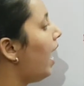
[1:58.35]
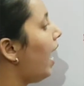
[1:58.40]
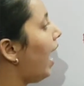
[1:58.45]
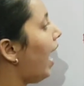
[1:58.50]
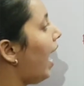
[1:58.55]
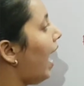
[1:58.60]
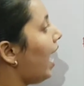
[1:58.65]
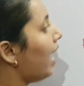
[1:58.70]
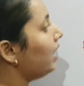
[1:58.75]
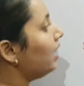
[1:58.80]

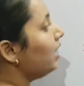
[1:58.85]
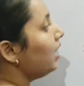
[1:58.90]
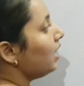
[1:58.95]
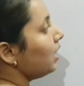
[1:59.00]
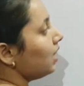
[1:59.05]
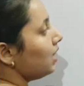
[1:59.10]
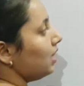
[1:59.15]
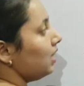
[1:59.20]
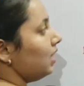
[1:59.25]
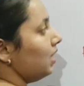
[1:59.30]
and
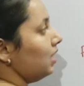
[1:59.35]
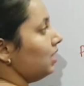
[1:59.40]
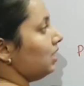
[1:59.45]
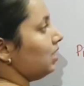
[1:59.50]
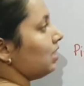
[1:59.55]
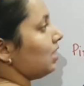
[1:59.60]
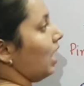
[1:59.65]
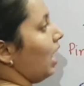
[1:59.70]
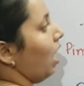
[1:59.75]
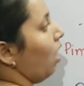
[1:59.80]
this
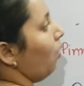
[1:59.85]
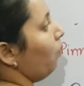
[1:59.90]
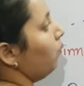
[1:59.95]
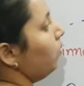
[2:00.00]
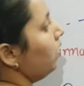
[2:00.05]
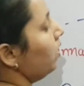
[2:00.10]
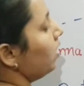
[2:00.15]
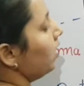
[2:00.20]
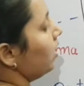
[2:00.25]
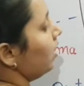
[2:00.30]

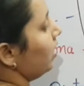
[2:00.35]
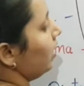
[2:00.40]
sound